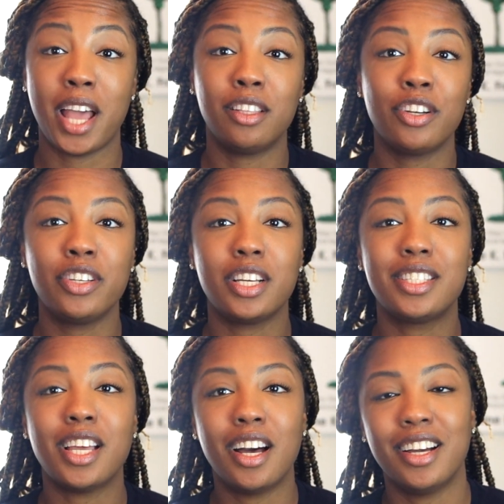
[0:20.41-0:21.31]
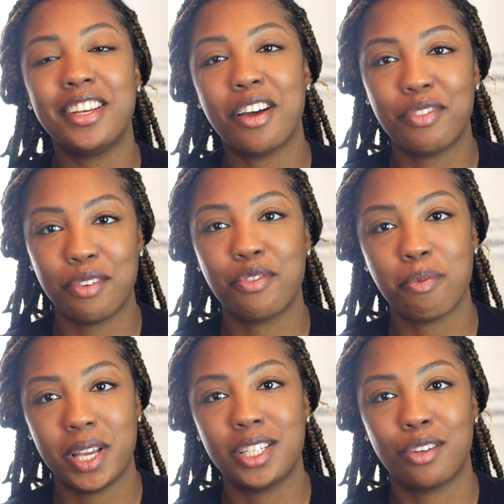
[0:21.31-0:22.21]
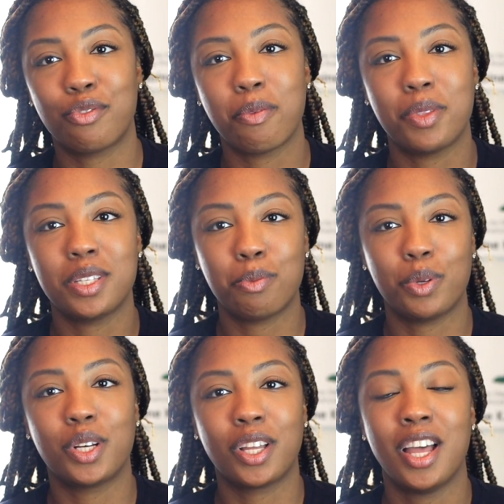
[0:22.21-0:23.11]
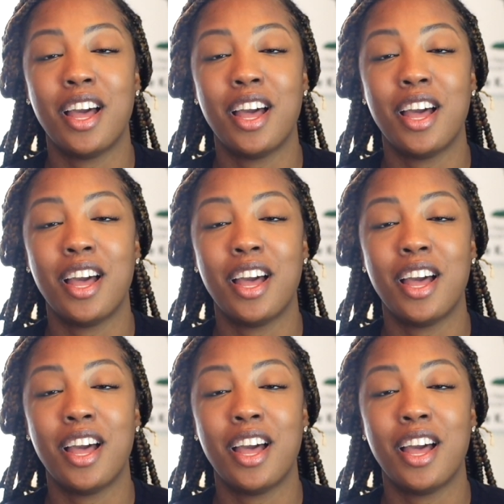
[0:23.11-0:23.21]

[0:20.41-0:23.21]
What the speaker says: I learned a ton of information from this book,